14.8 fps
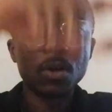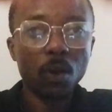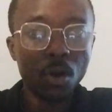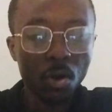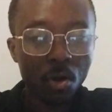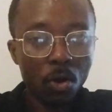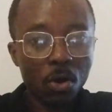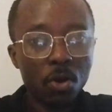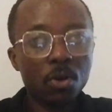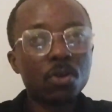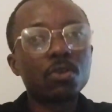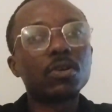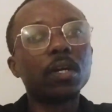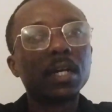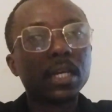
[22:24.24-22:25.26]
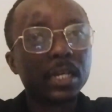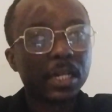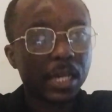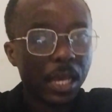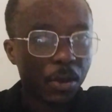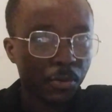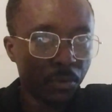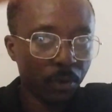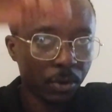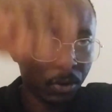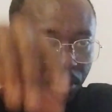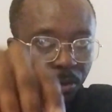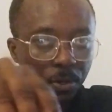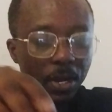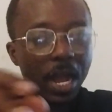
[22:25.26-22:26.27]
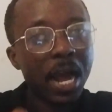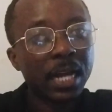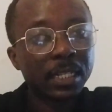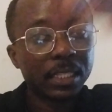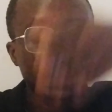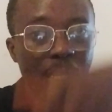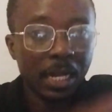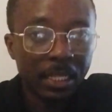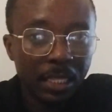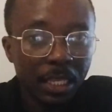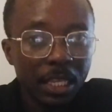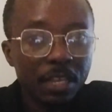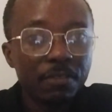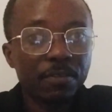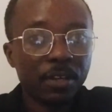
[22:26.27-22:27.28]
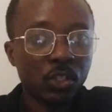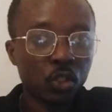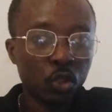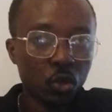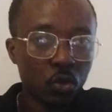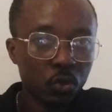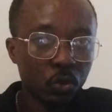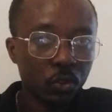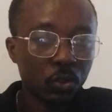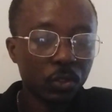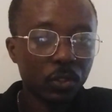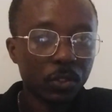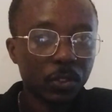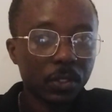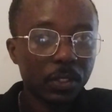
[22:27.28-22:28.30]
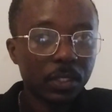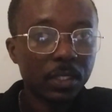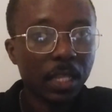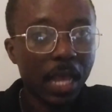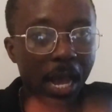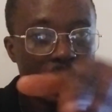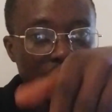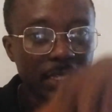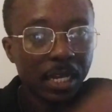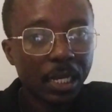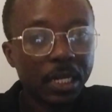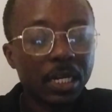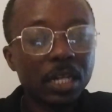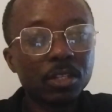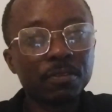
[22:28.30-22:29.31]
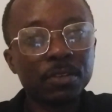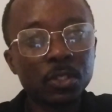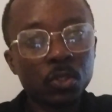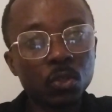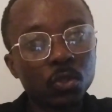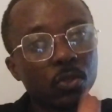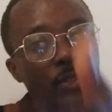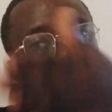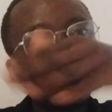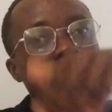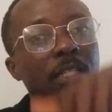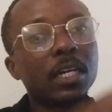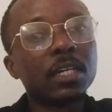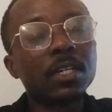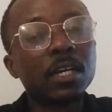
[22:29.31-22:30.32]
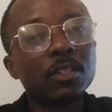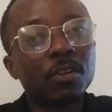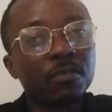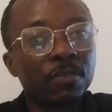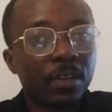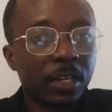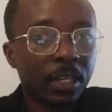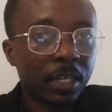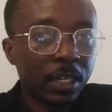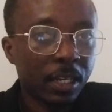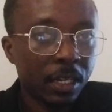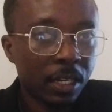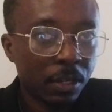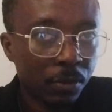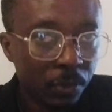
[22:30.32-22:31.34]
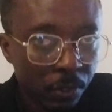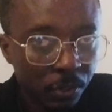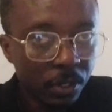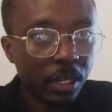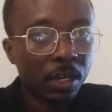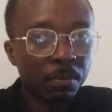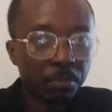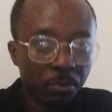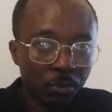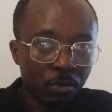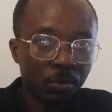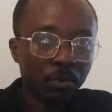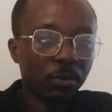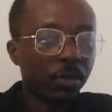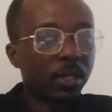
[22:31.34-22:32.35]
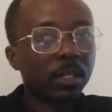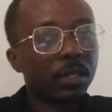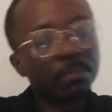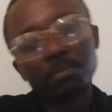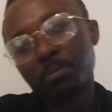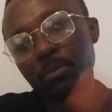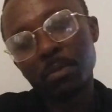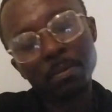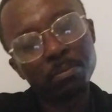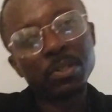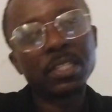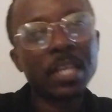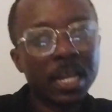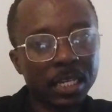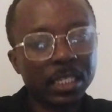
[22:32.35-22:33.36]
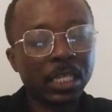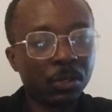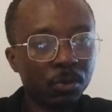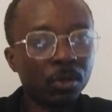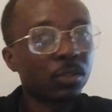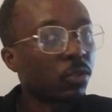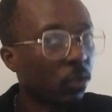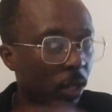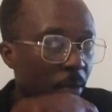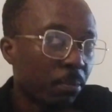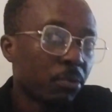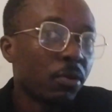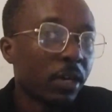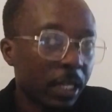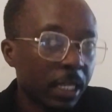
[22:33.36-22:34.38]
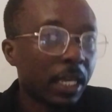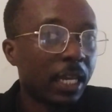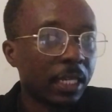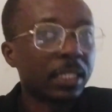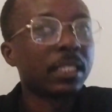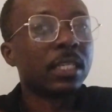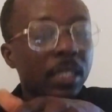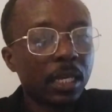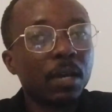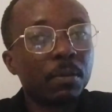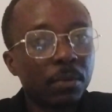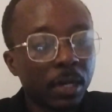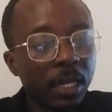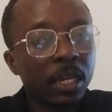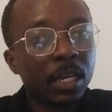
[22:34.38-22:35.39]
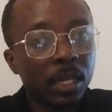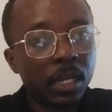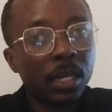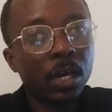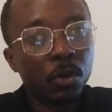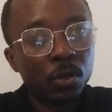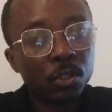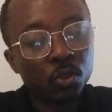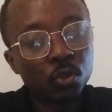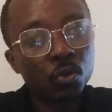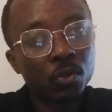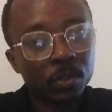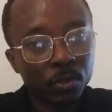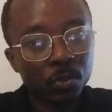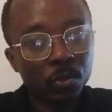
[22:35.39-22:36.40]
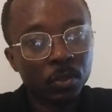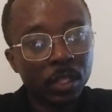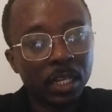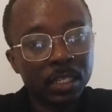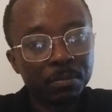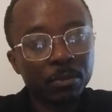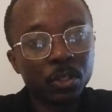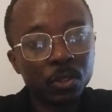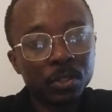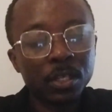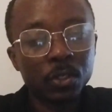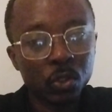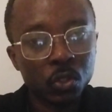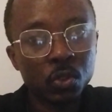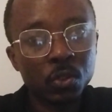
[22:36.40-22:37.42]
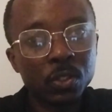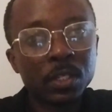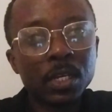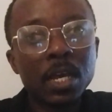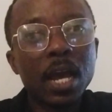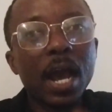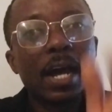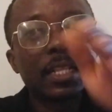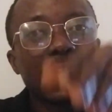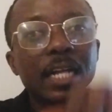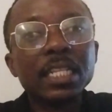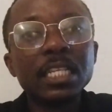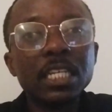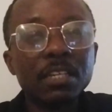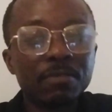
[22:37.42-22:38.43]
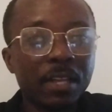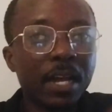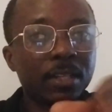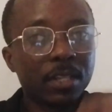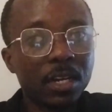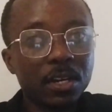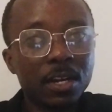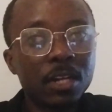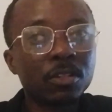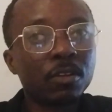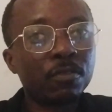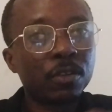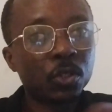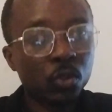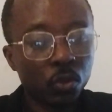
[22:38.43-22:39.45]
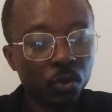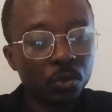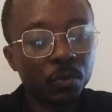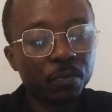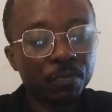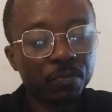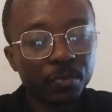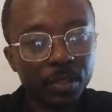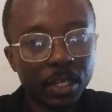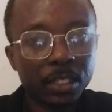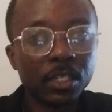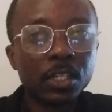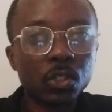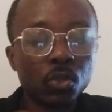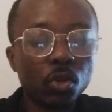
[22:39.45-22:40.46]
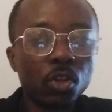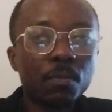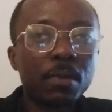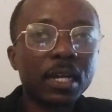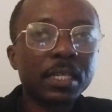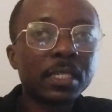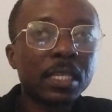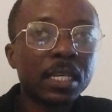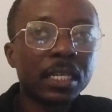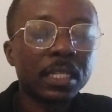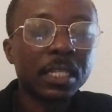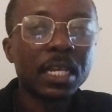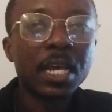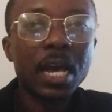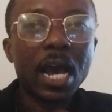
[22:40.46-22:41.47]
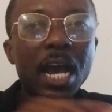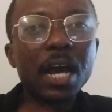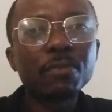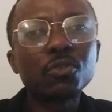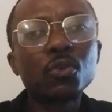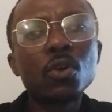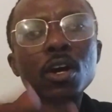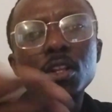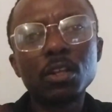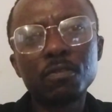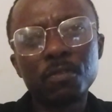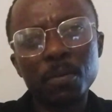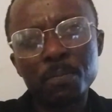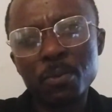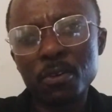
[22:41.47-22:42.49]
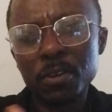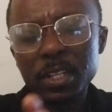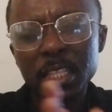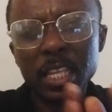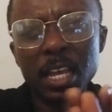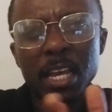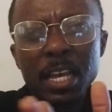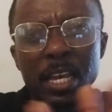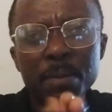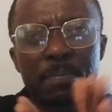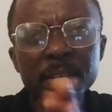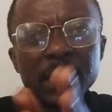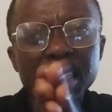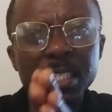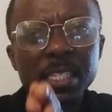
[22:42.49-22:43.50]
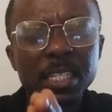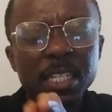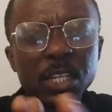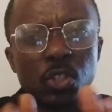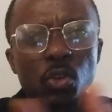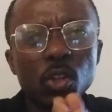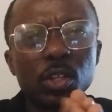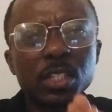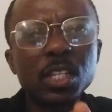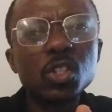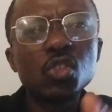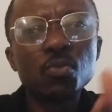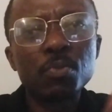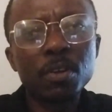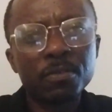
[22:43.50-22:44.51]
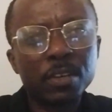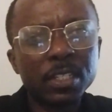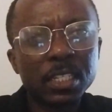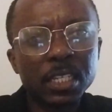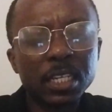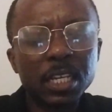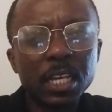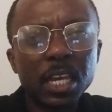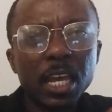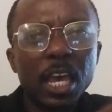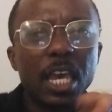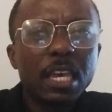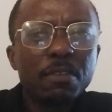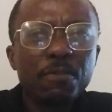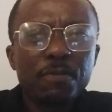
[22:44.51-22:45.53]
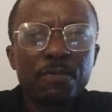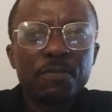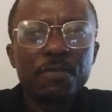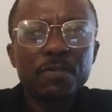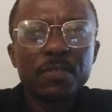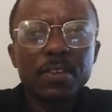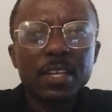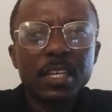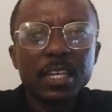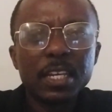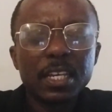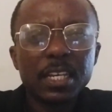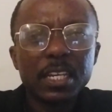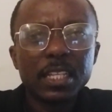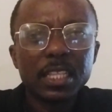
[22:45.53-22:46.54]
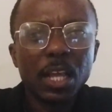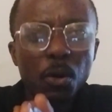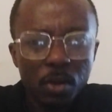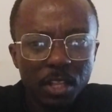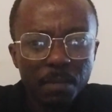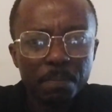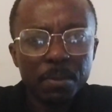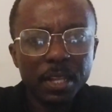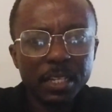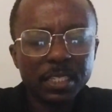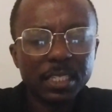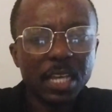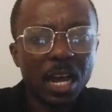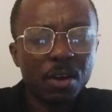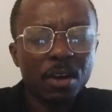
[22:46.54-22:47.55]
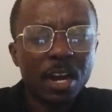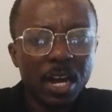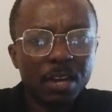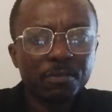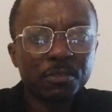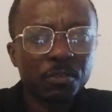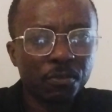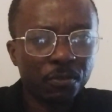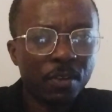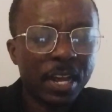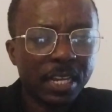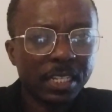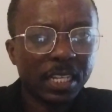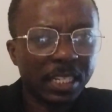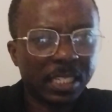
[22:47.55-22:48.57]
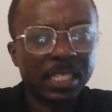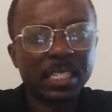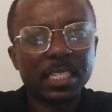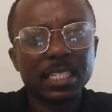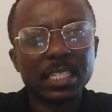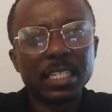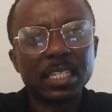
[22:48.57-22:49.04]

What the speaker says: or a rock underneath a stone. The underground of a stone or the underground of a rock, a bow. A botan is a rock. So a bow here is a stone. So let me use a stone. Underneath, the underground of a stone. Yes. So Lumba is saying, I have to go and look for the medicine, the solution to poverty. If the only place I'll have to find is